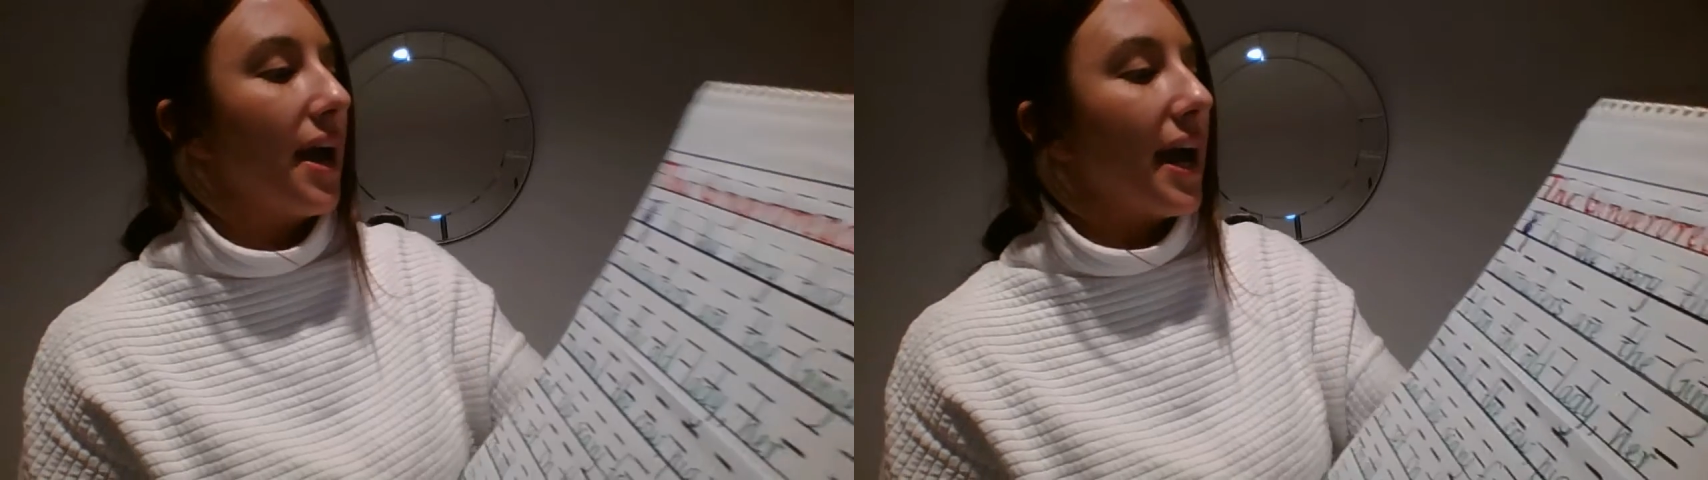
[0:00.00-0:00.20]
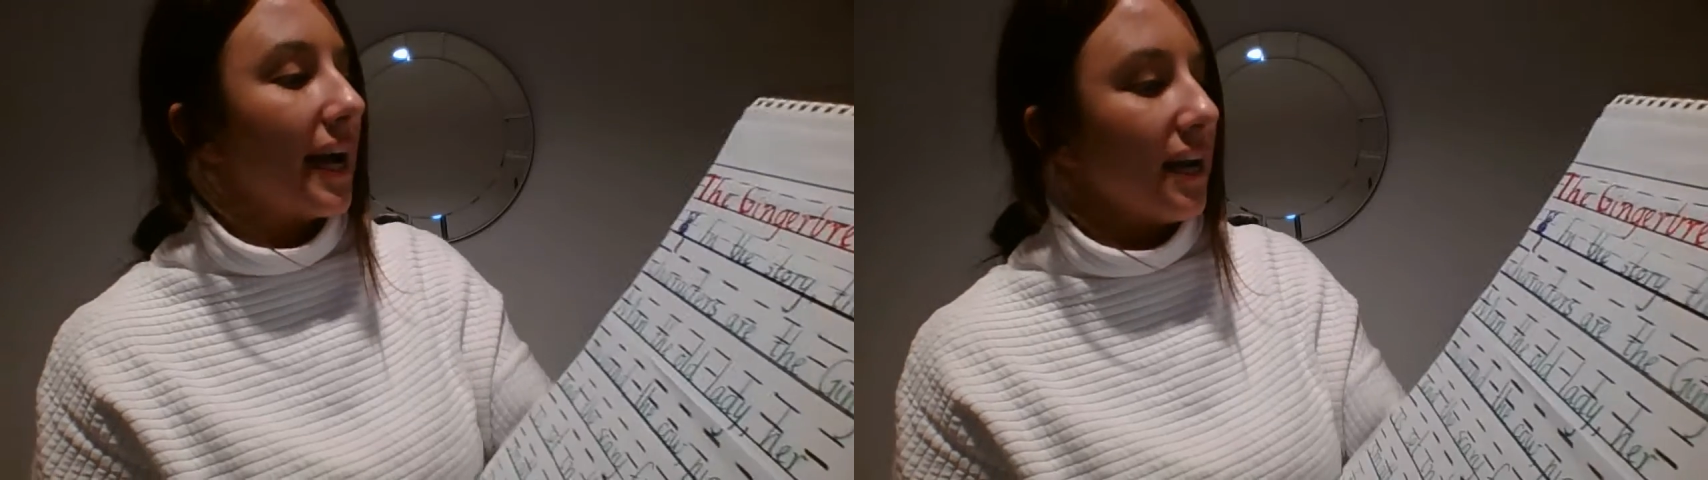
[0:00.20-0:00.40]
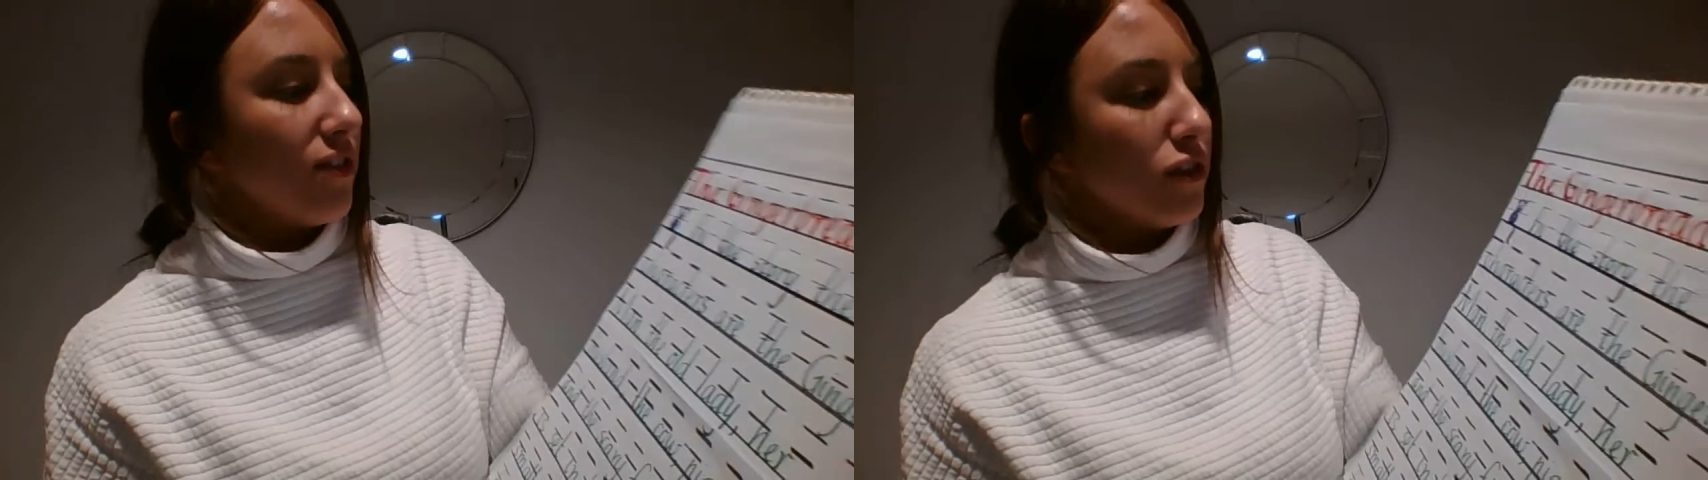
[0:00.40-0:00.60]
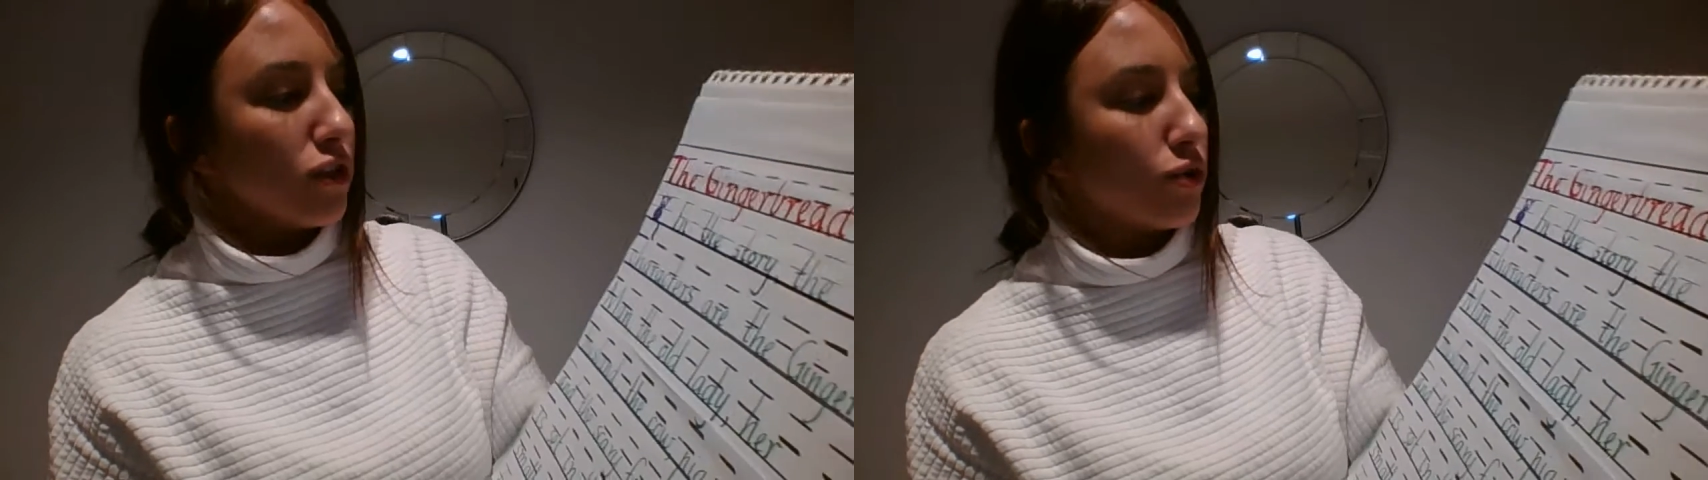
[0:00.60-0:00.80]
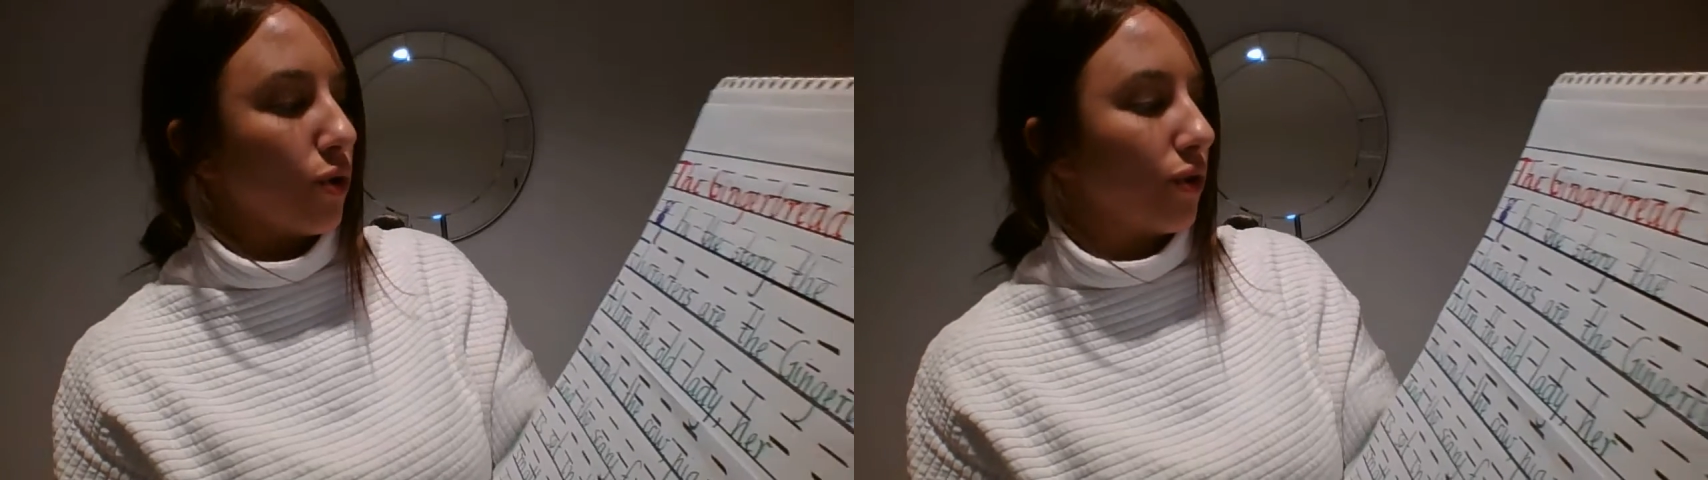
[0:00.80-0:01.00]
In the
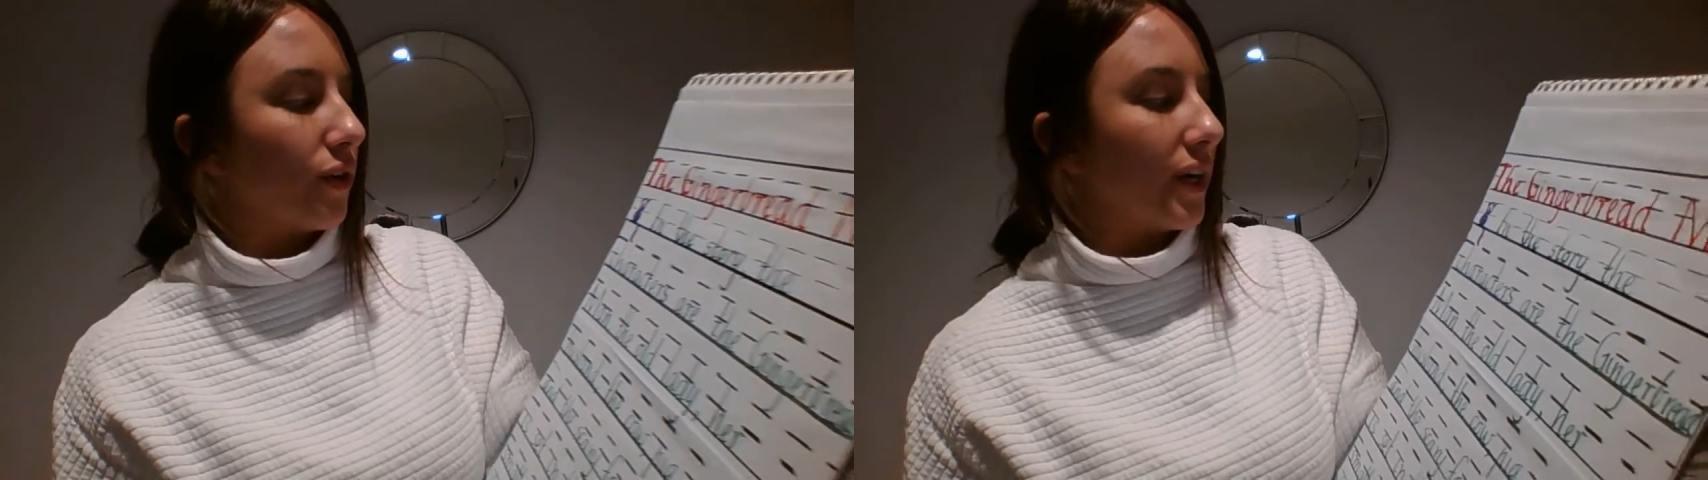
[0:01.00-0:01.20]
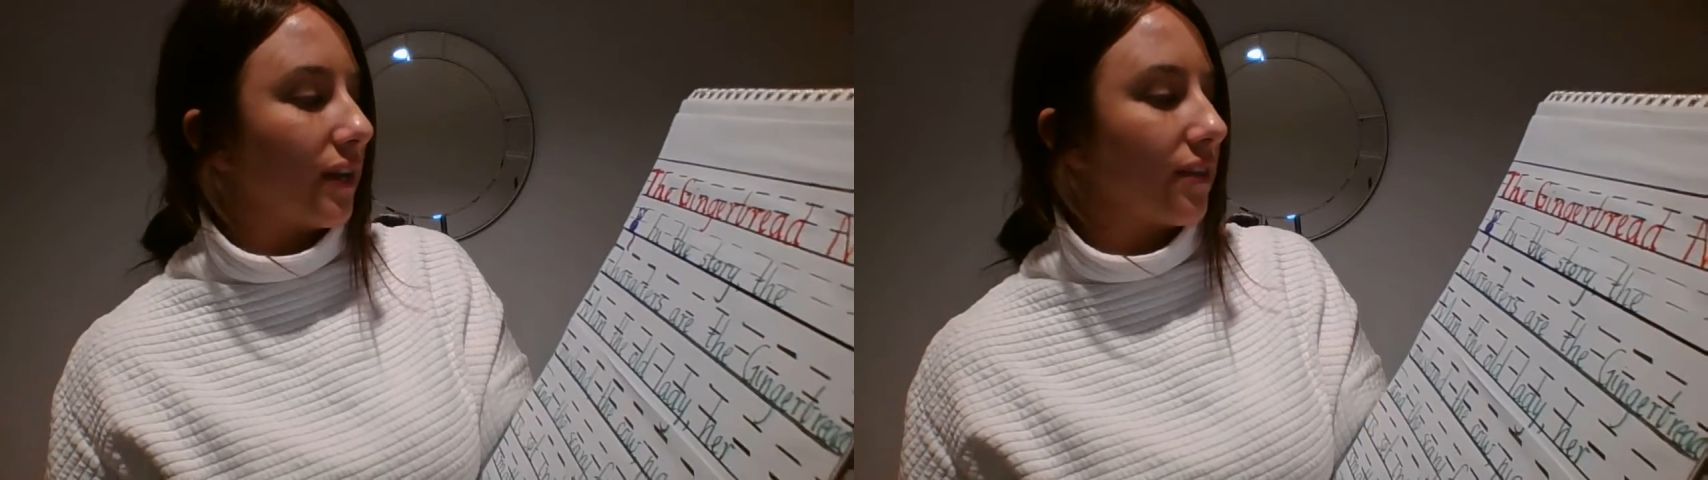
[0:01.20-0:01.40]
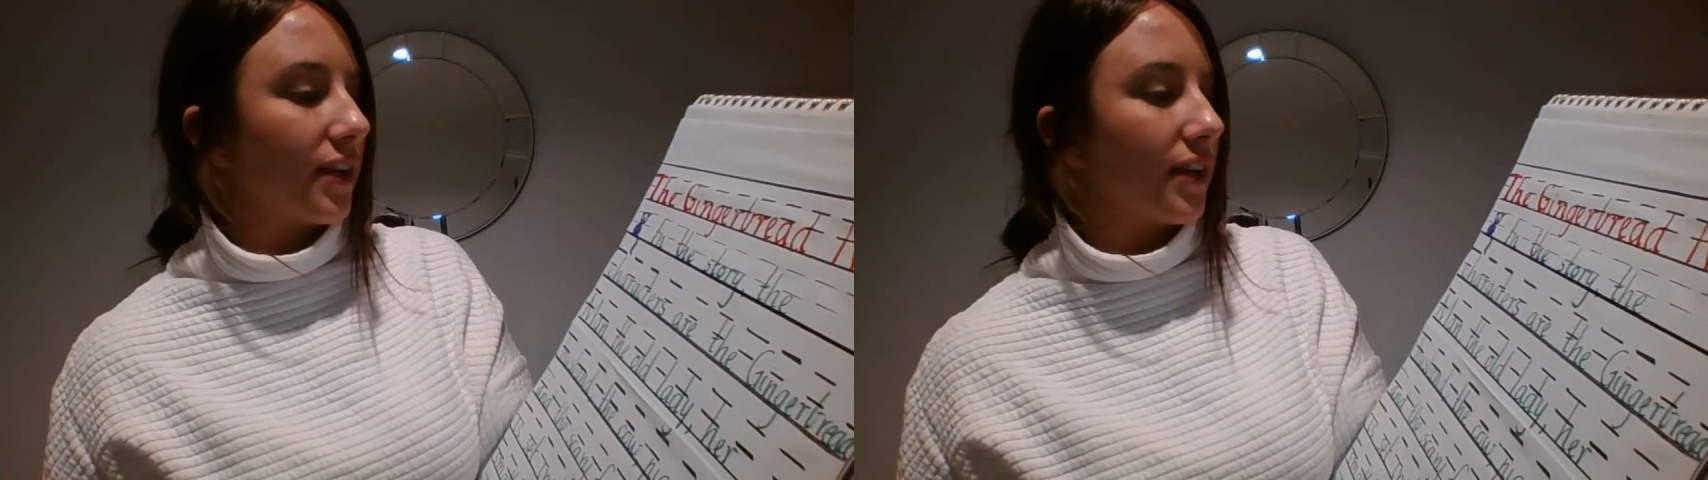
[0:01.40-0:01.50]
story, the